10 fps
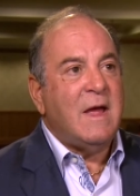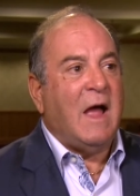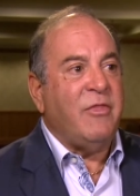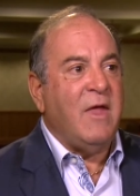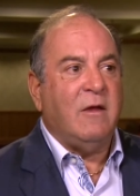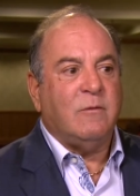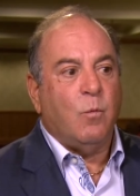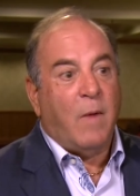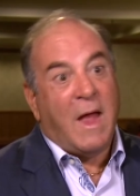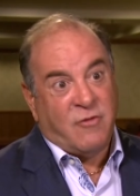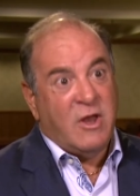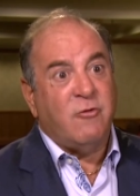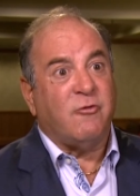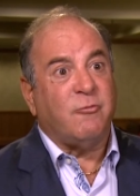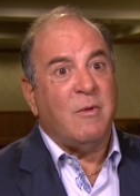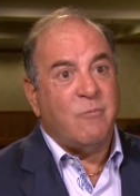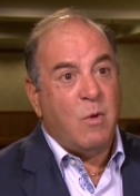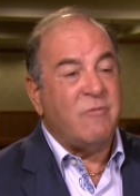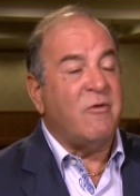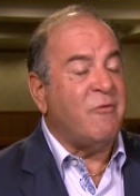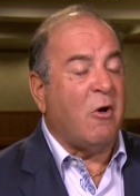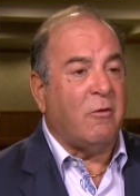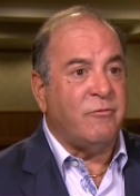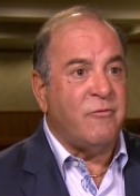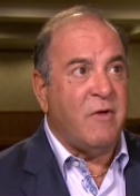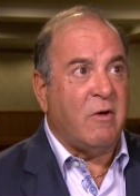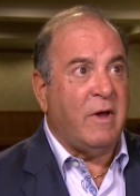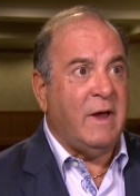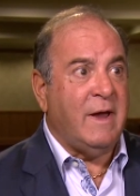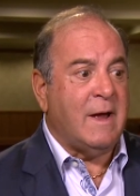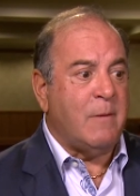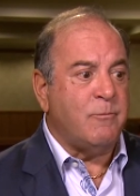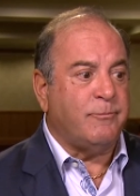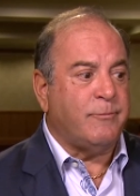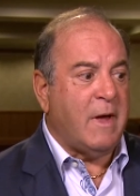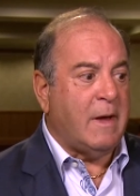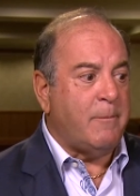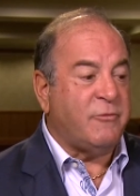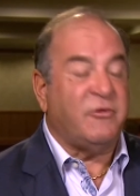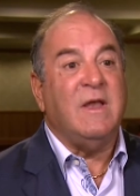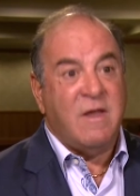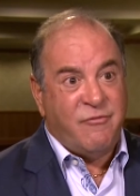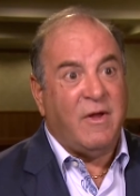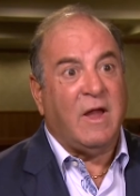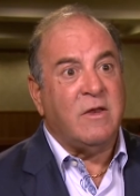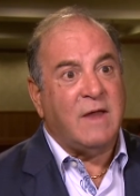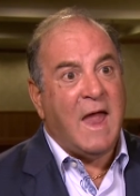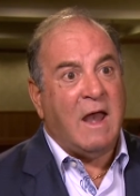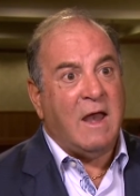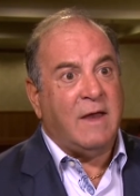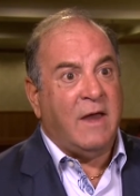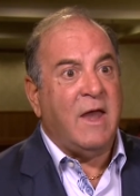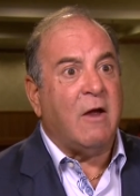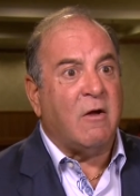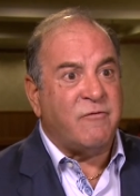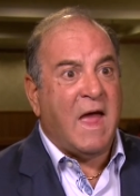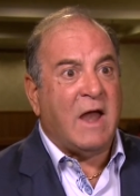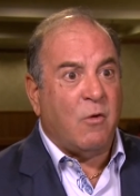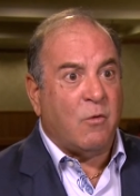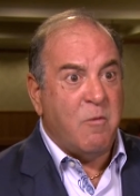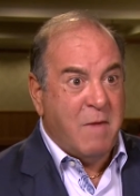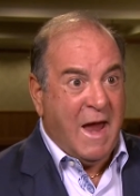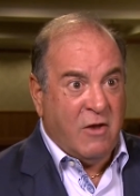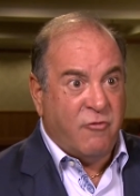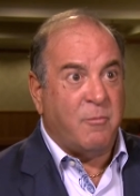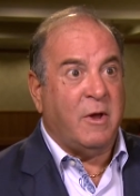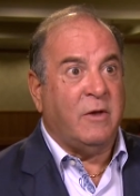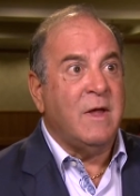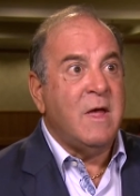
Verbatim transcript: I think as an industry, we've evolved very um, um, significant and in the area of category management,